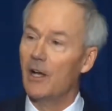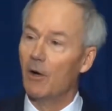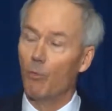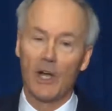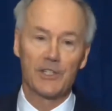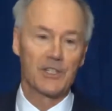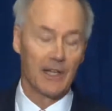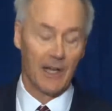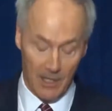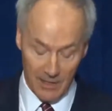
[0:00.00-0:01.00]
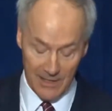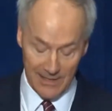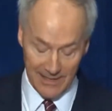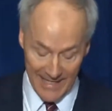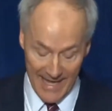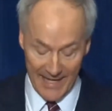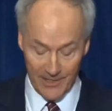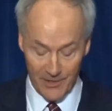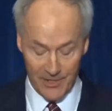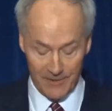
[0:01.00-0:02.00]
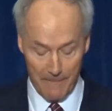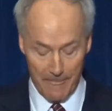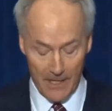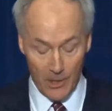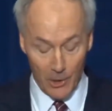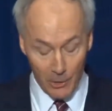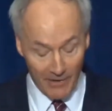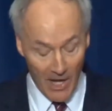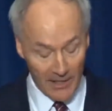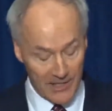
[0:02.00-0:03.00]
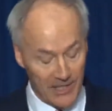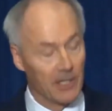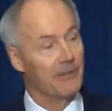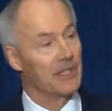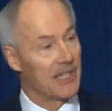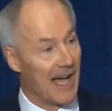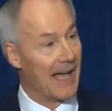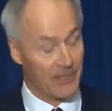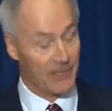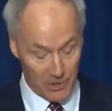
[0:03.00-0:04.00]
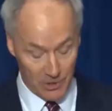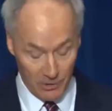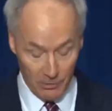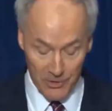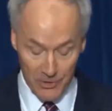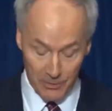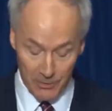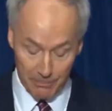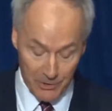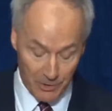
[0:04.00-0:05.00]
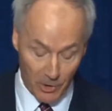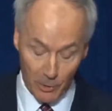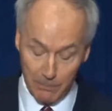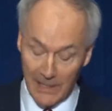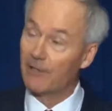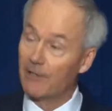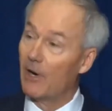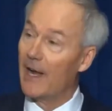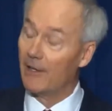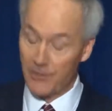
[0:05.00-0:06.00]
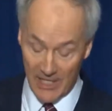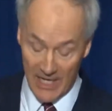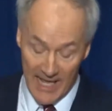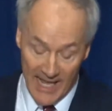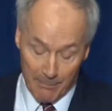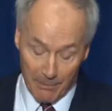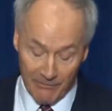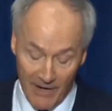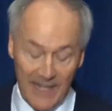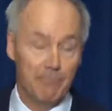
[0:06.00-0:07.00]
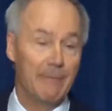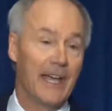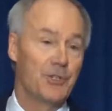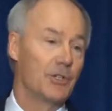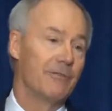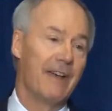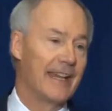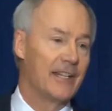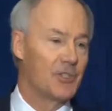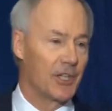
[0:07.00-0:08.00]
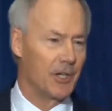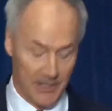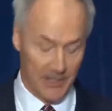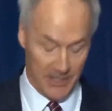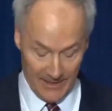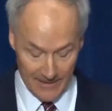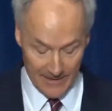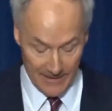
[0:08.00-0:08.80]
Watchdog Dads, who volunteer their time at schools to patrol playgrounds and provide a measure of added security.